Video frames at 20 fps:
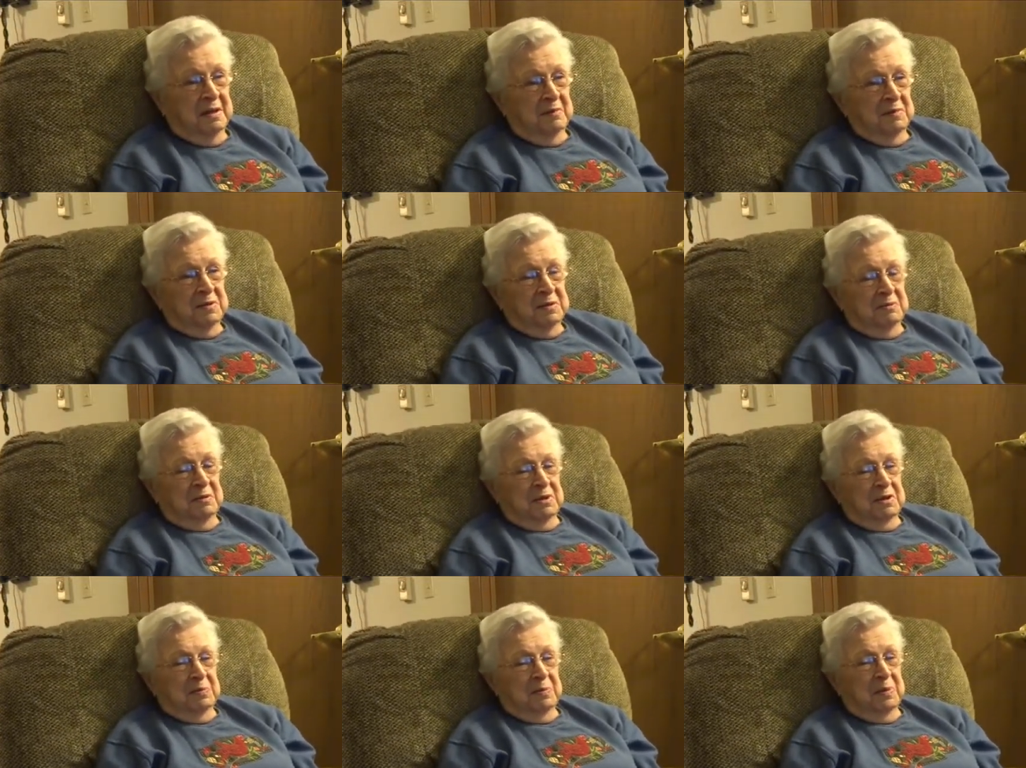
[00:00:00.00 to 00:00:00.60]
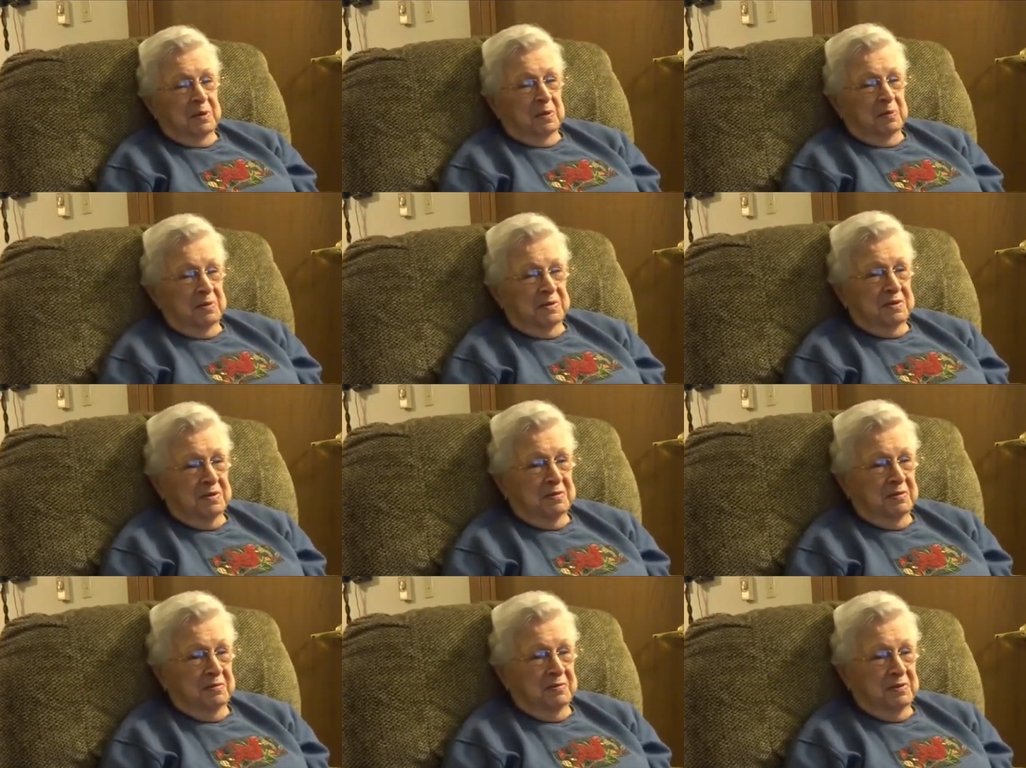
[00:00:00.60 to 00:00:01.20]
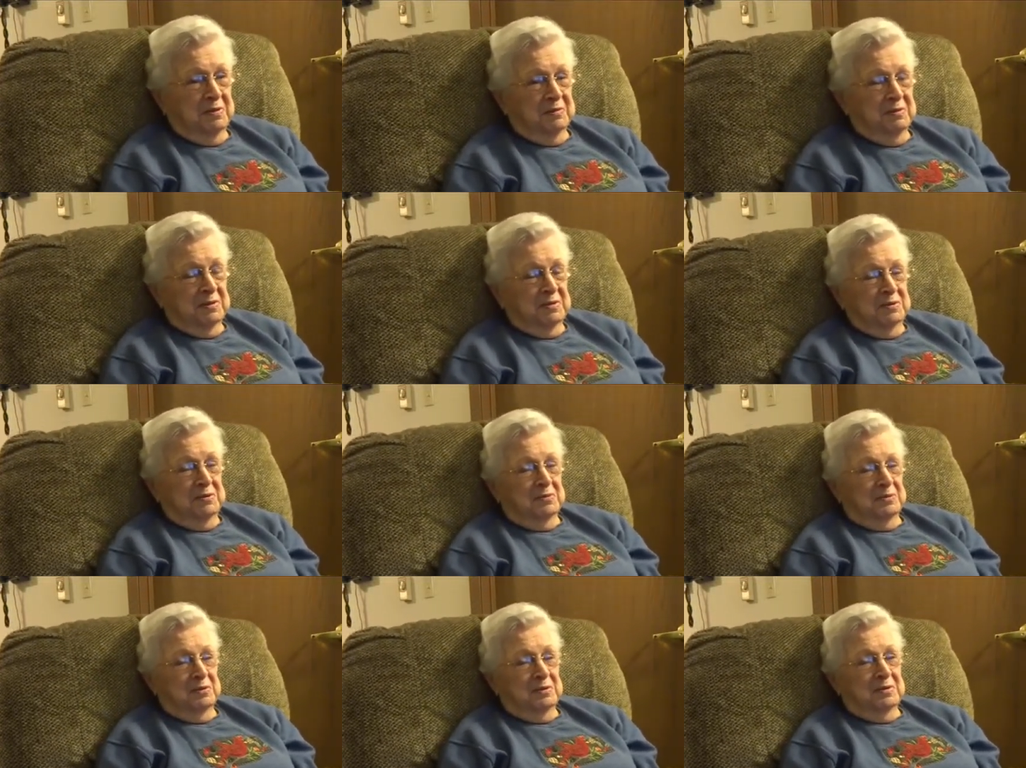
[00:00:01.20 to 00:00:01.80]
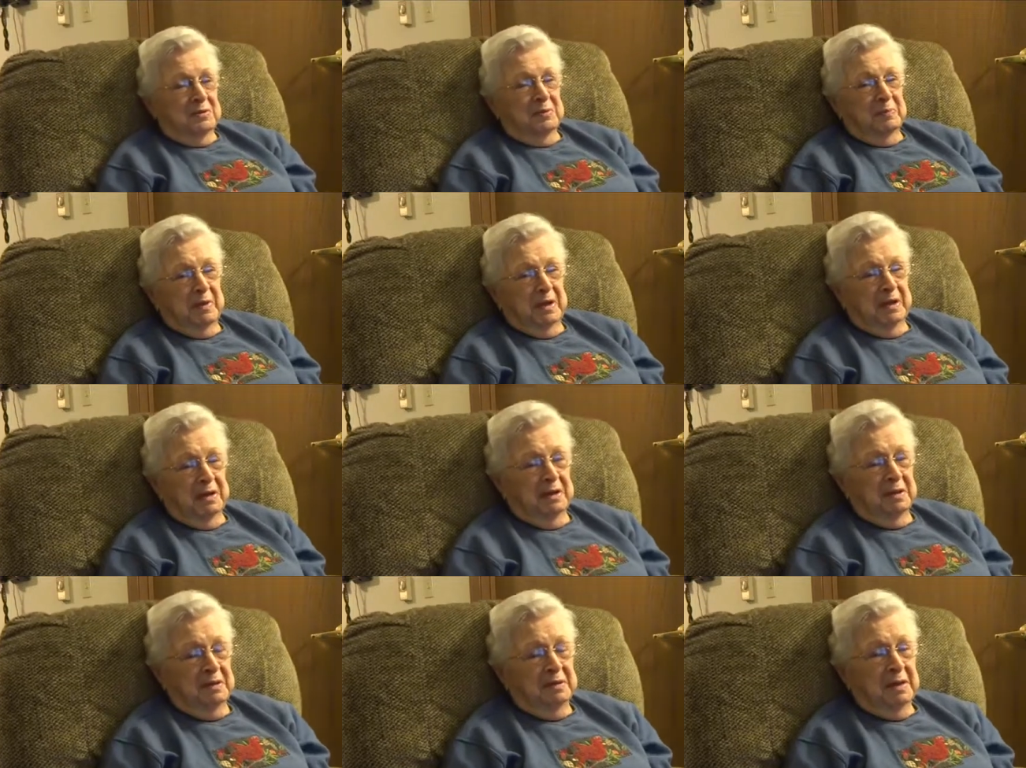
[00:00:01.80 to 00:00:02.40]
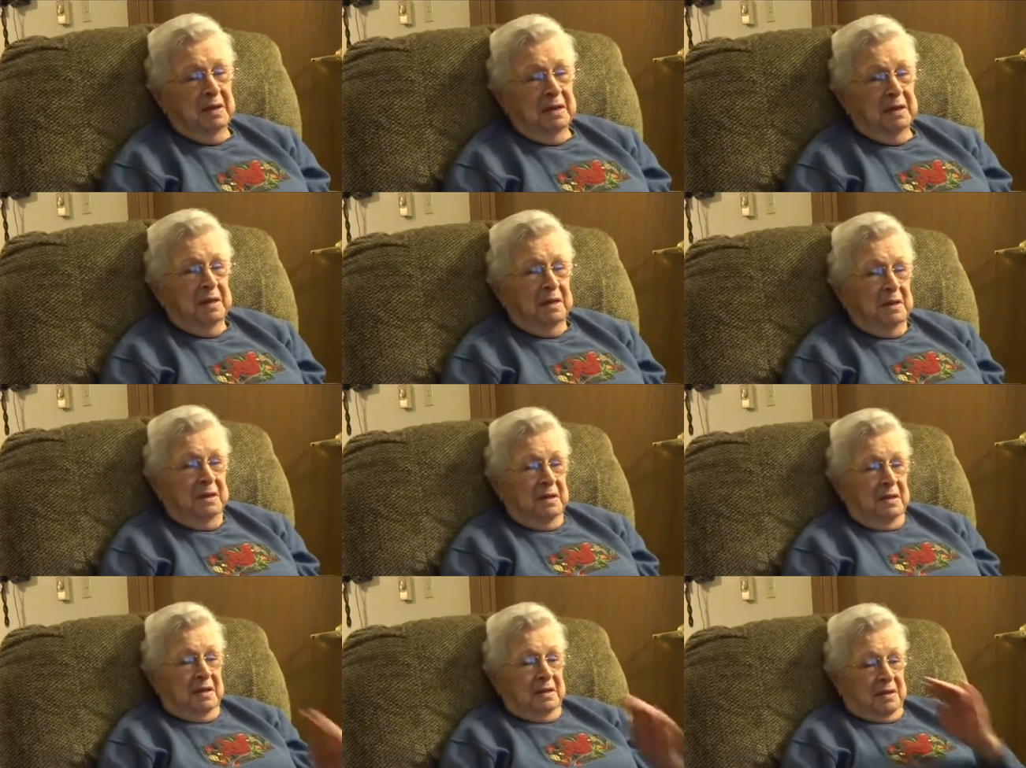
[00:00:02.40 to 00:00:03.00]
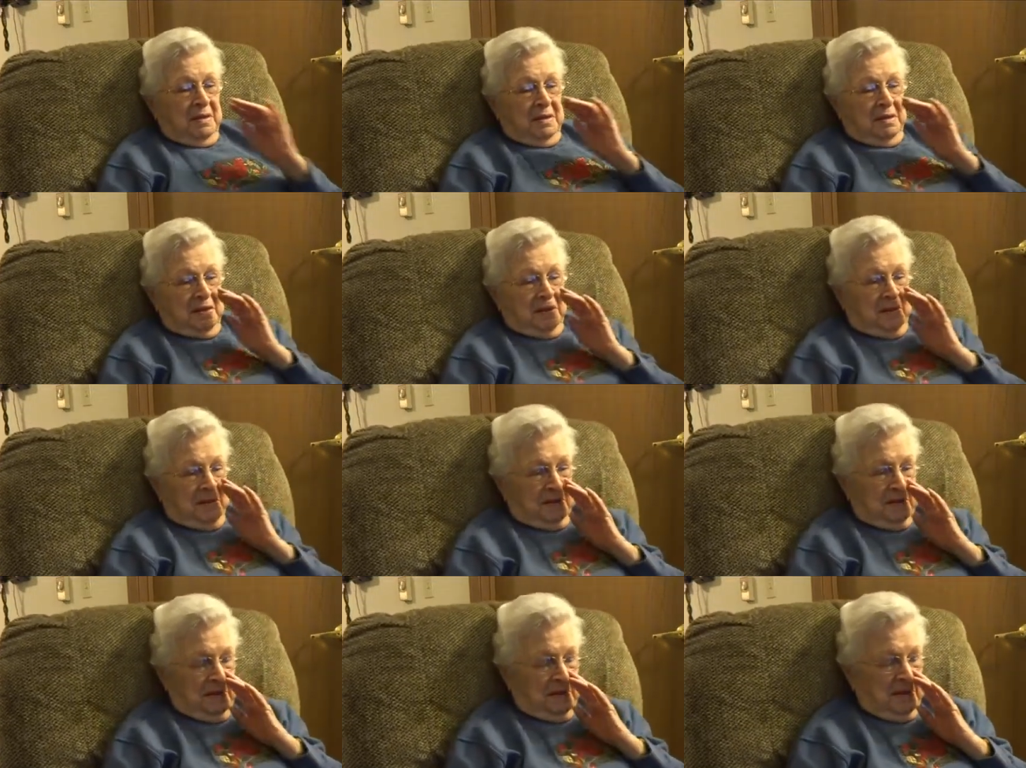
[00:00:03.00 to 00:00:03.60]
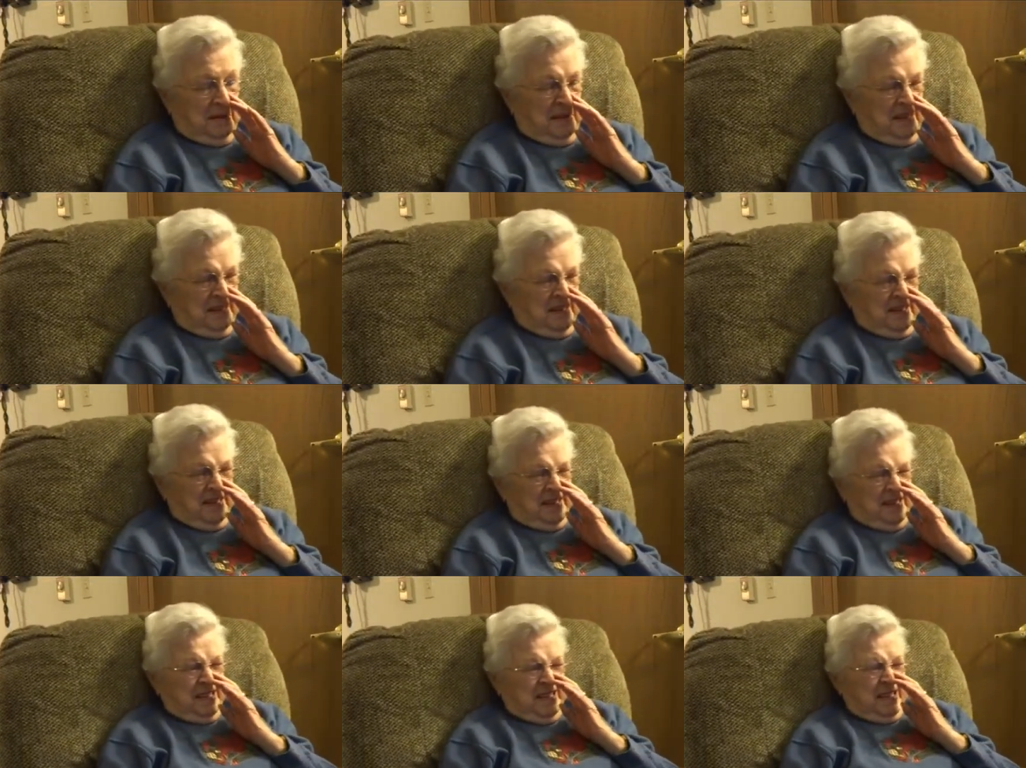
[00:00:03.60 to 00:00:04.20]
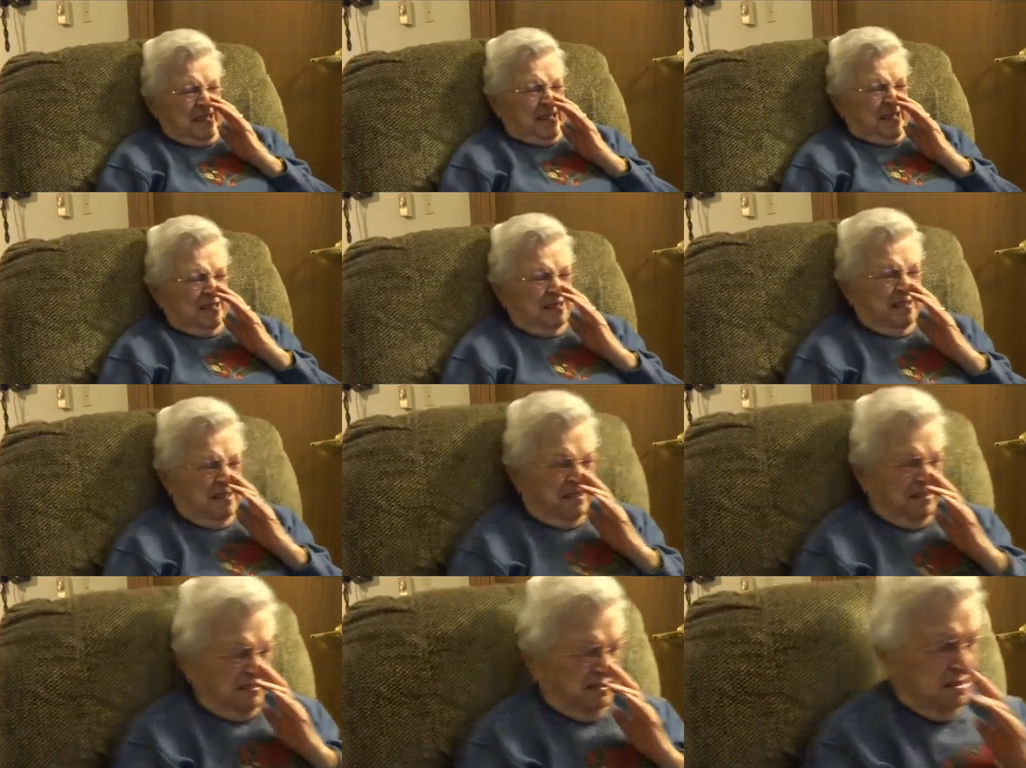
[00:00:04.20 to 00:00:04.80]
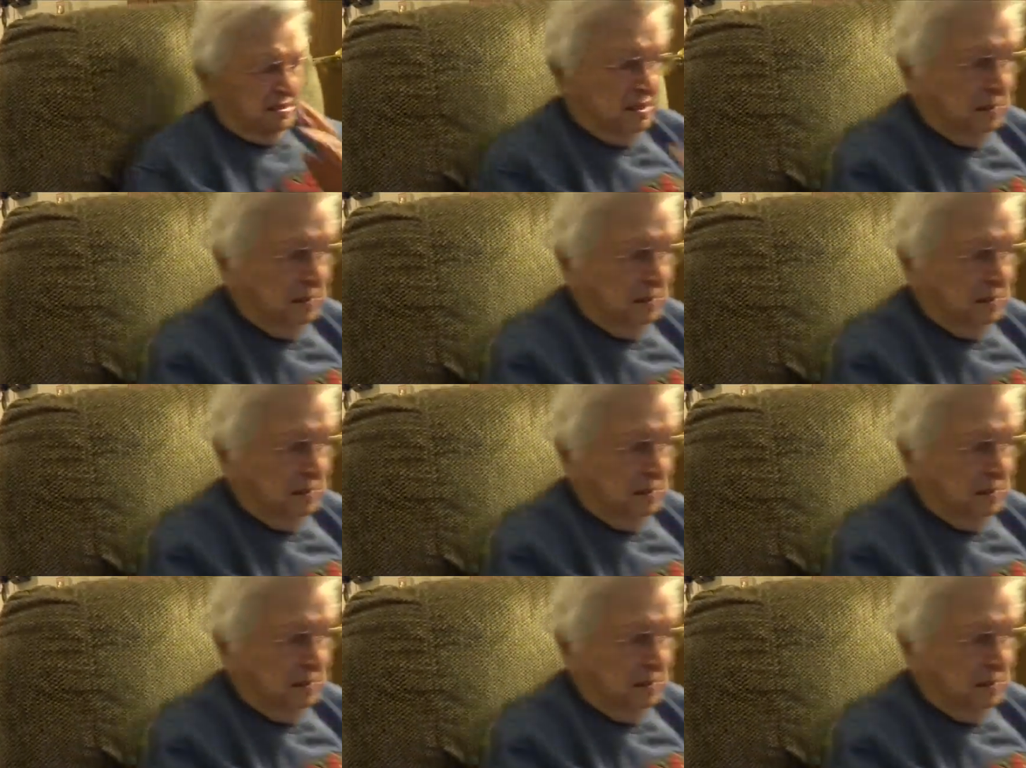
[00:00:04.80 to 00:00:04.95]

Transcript: was what the purpose of it was for in the beginning. And so